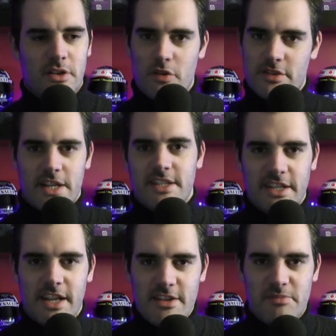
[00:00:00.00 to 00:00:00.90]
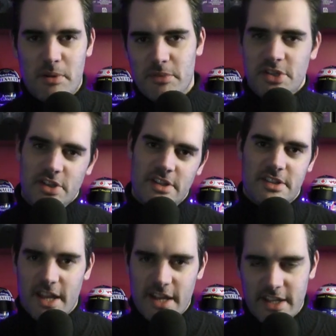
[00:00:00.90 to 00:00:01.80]
contacting the games
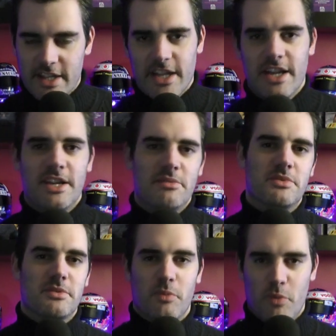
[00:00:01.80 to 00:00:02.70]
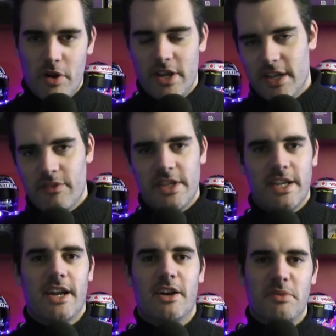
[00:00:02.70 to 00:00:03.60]
publishers, getting the games, and working
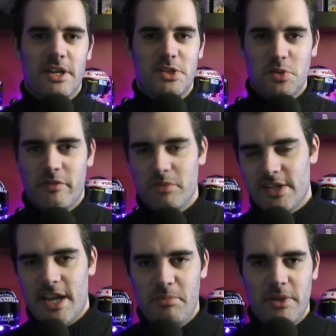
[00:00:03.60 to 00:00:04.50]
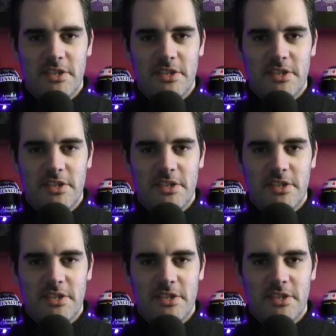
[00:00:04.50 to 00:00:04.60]
everything out, making sure everybody's happy.